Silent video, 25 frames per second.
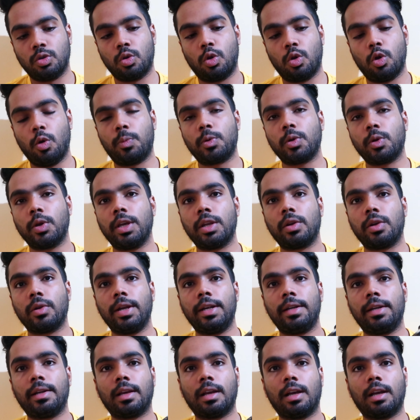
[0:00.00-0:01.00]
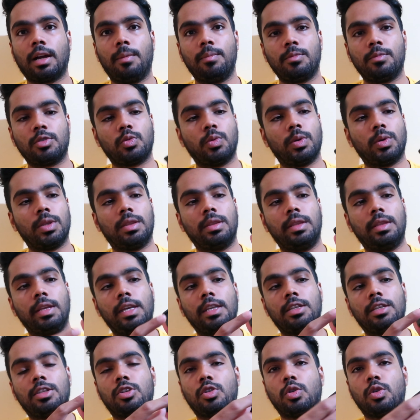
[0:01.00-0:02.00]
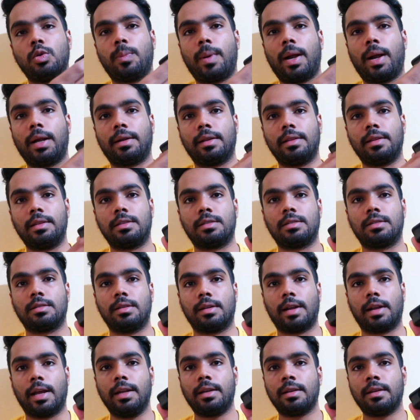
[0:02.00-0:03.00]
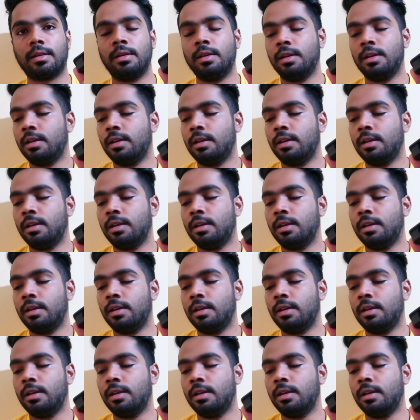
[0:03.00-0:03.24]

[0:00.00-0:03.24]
GoPro Hero 8 comes with these two patterns, right?